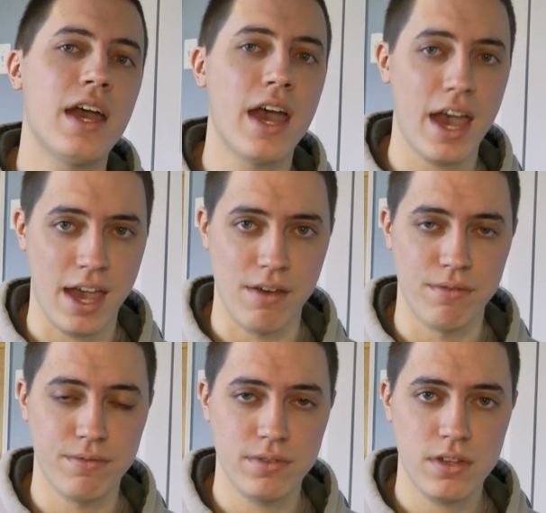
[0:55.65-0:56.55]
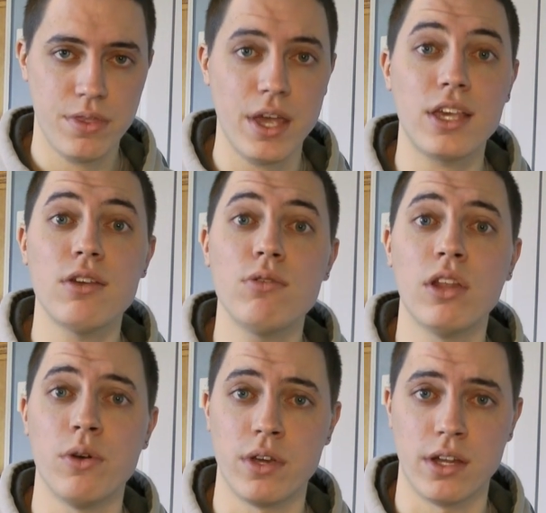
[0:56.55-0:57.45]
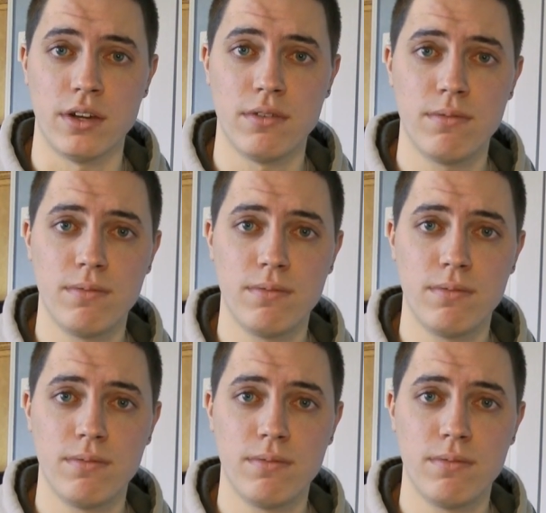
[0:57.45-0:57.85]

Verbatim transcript: have. Thank you, Logan.